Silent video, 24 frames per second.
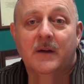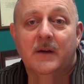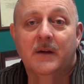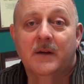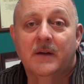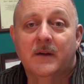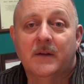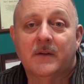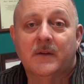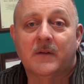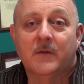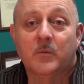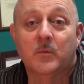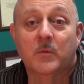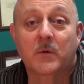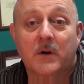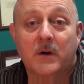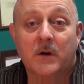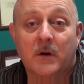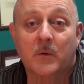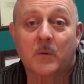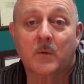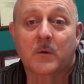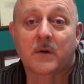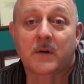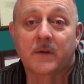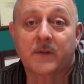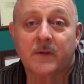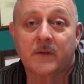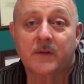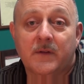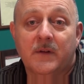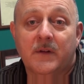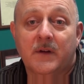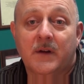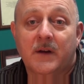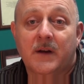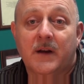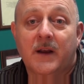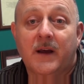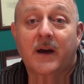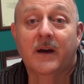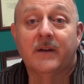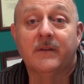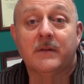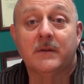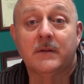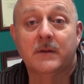it's well worth it to you to
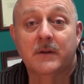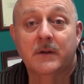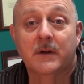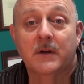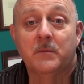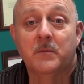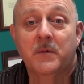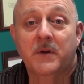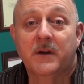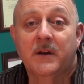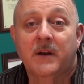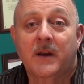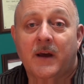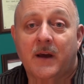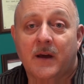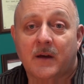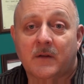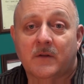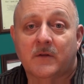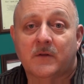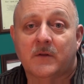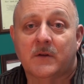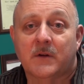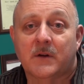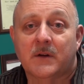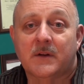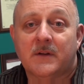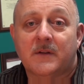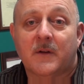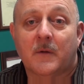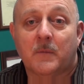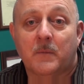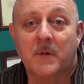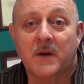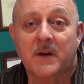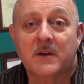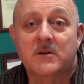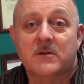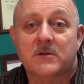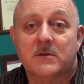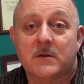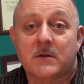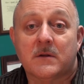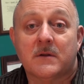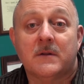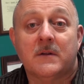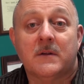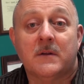have a little bit extra to make
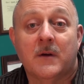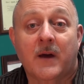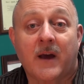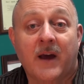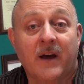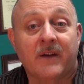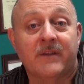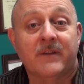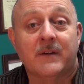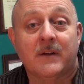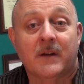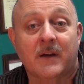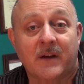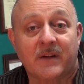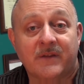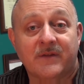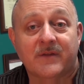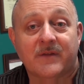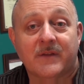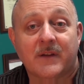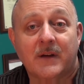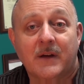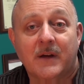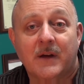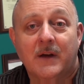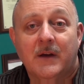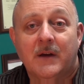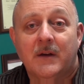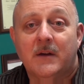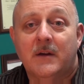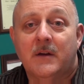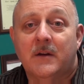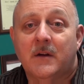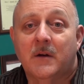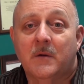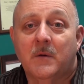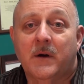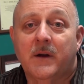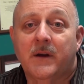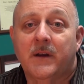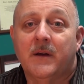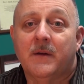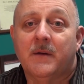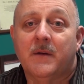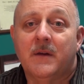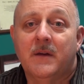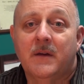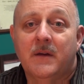sure that you have enough. You don't want
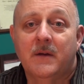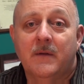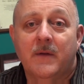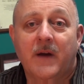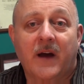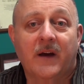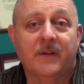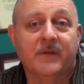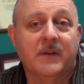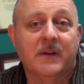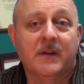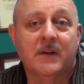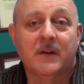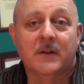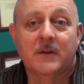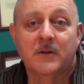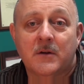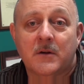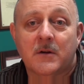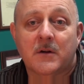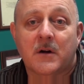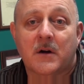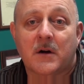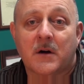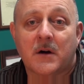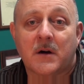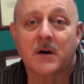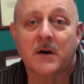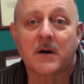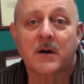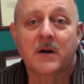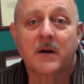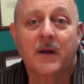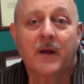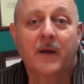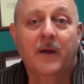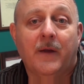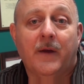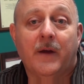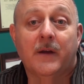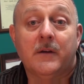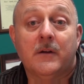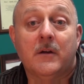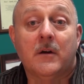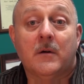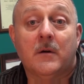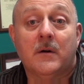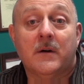to have to get in your car
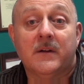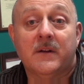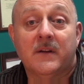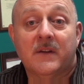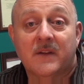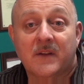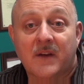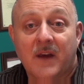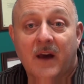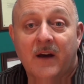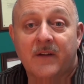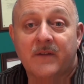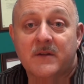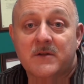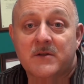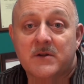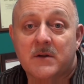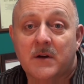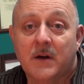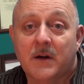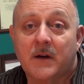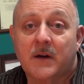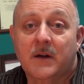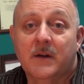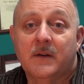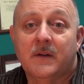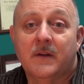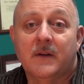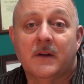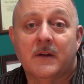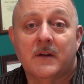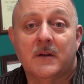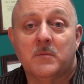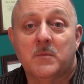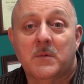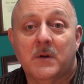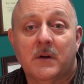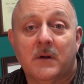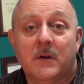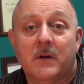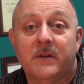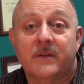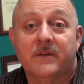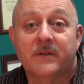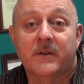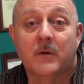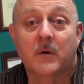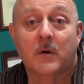and go on a scavenger hunt in the middle
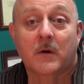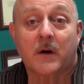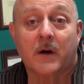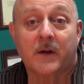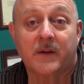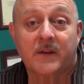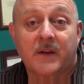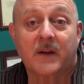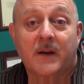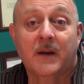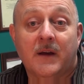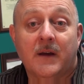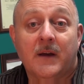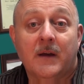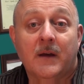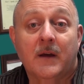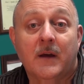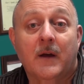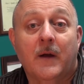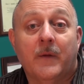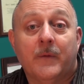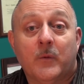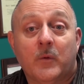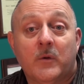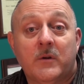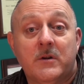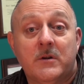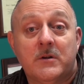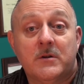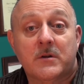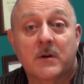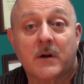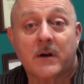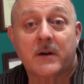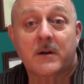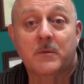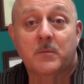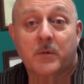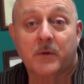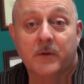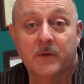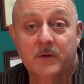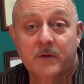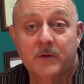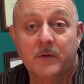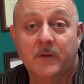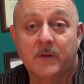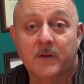of a, a day when you're trying to
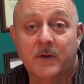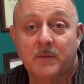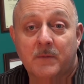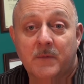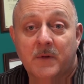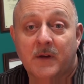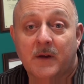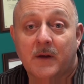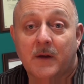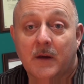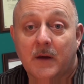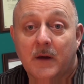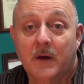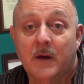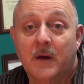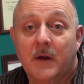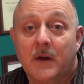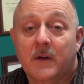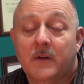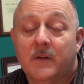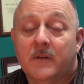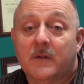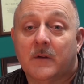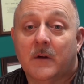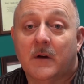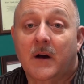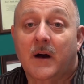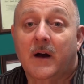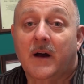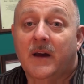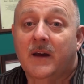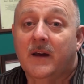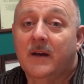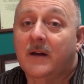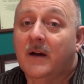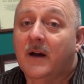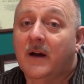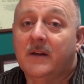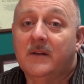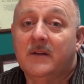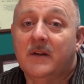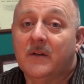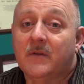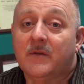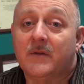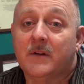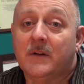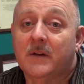produce something. So I, I
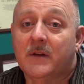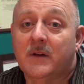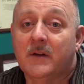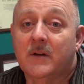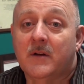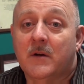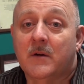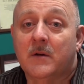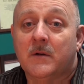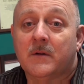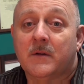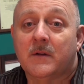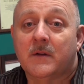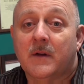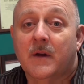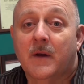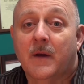definitely don't